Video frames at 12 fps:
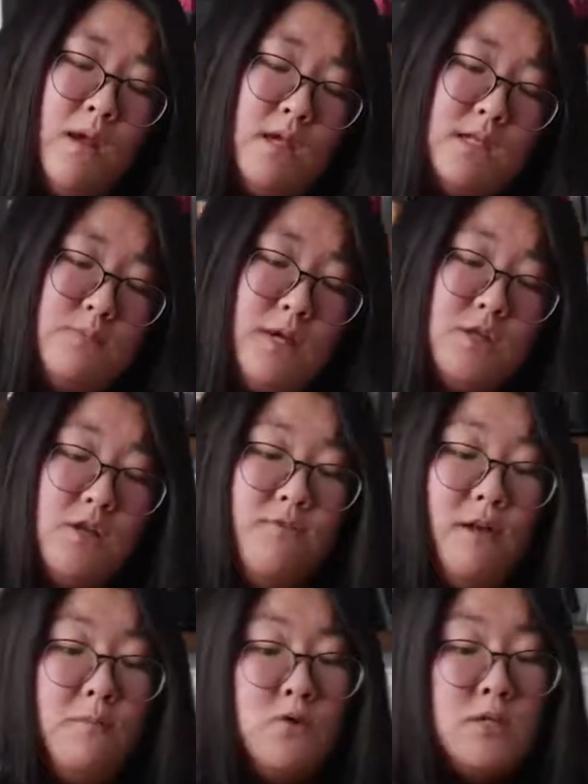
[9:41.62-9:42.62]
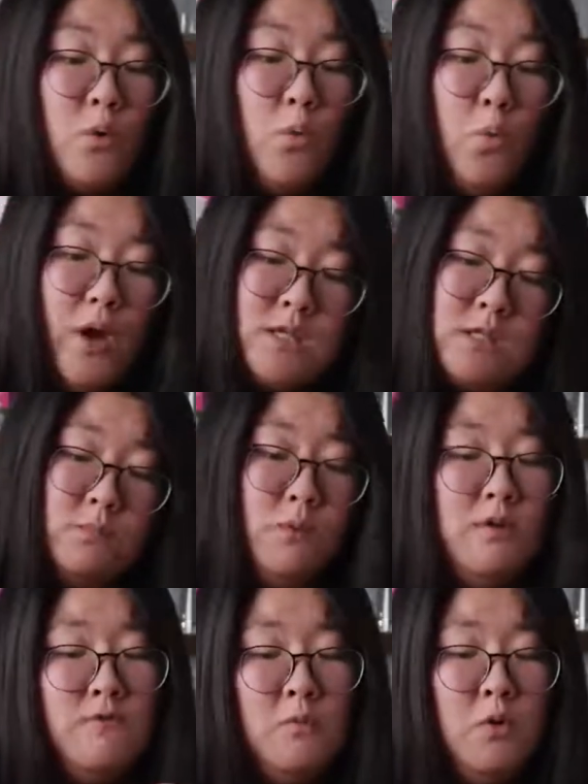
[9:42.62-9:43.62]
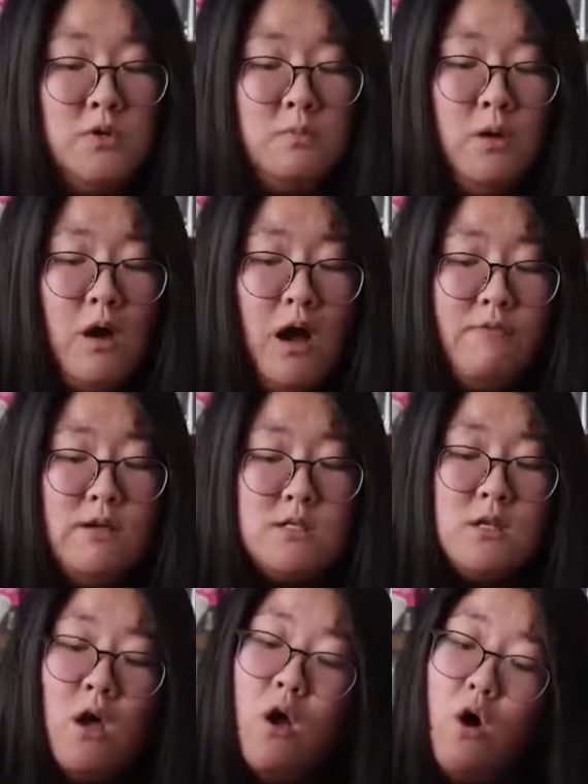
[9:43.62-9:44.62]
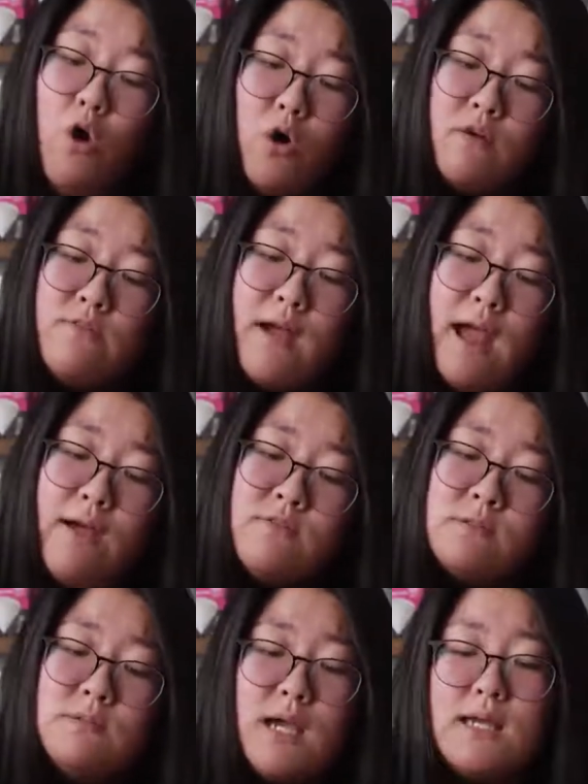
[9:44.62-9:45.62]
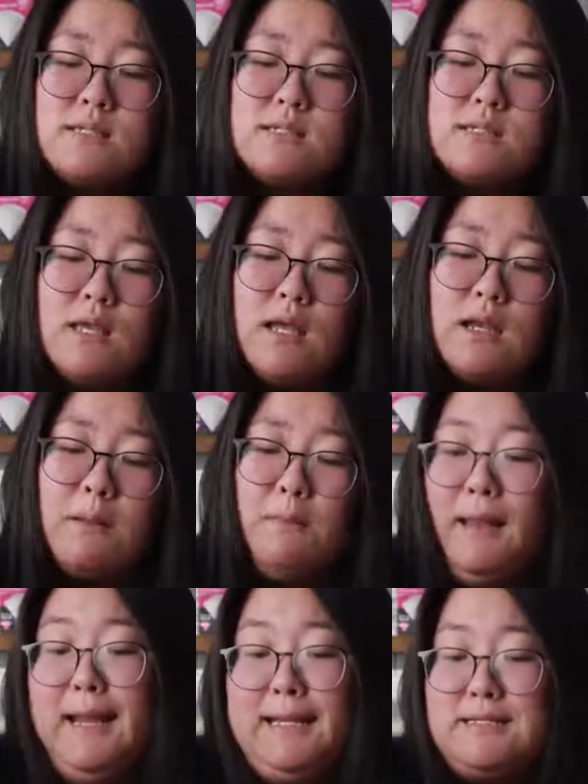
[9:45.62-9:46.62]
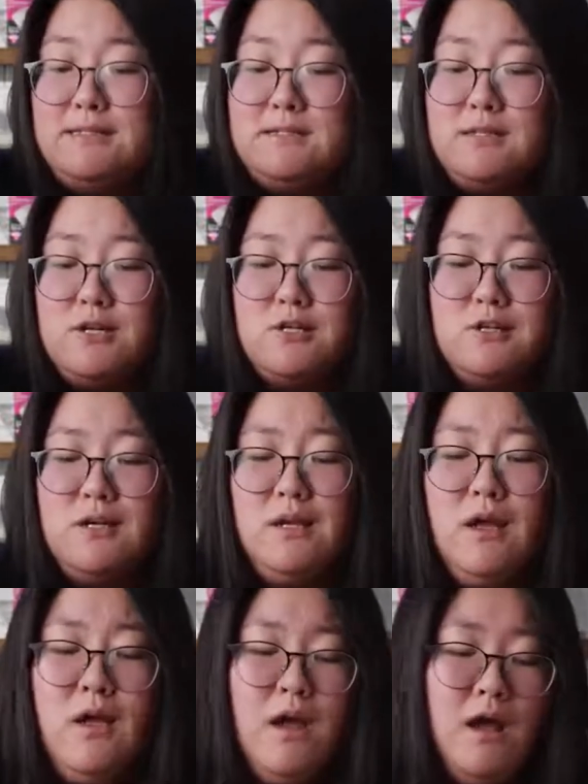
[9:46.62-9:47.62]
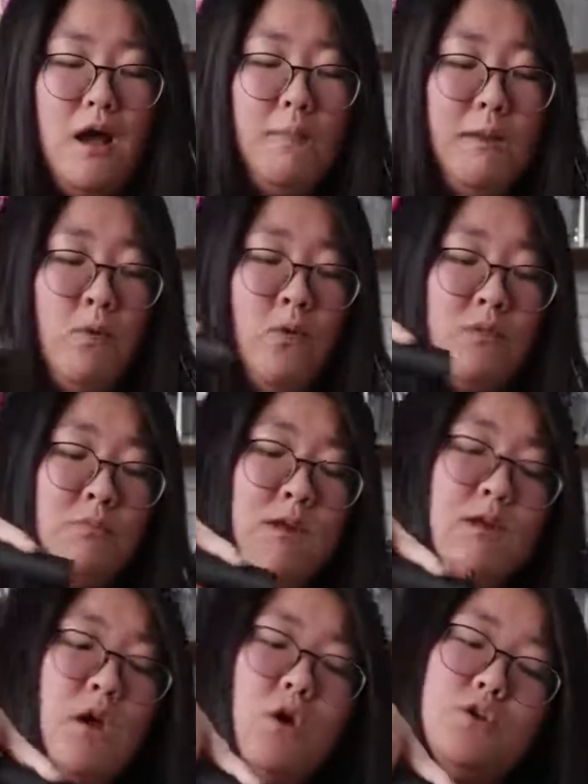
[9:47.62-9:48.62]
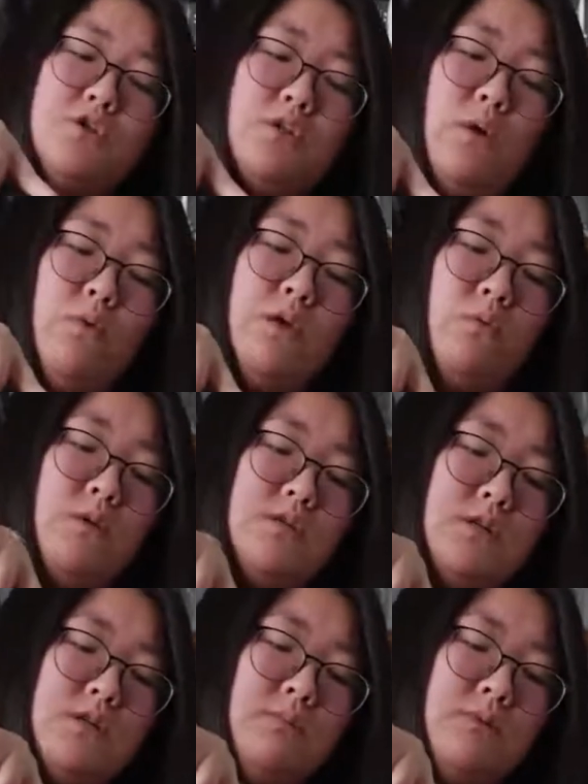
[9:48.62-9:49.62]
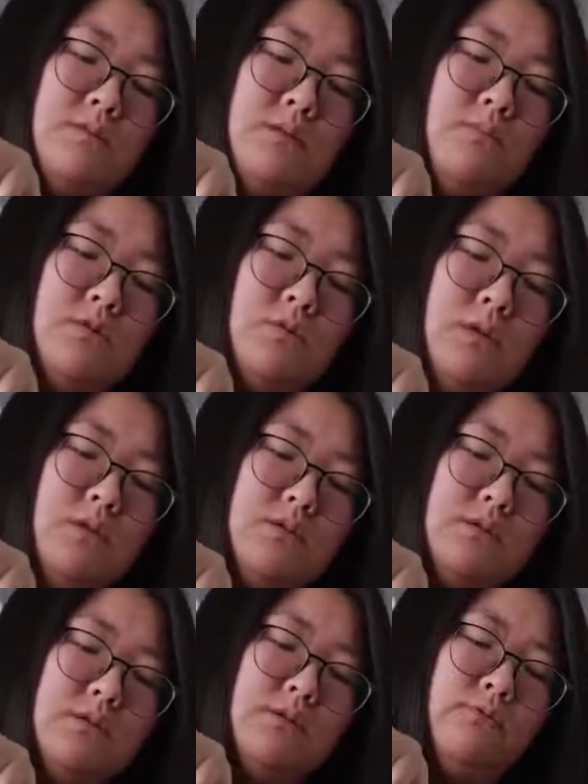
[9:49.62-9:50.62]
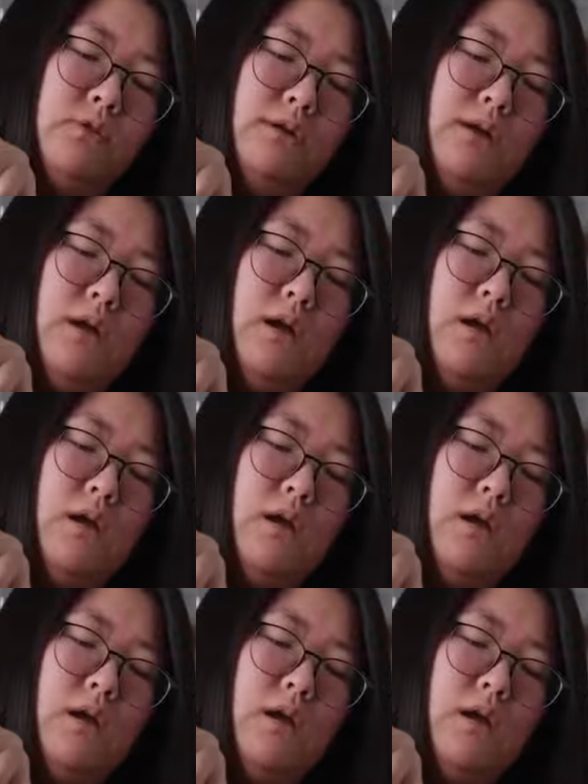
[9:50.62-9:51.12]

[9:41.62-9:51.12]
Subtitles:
especially if I'm using one spoon for multiple coffees, or if I have some guests and companions essentially cupping with me, so that we can rinse our spoons in between uses for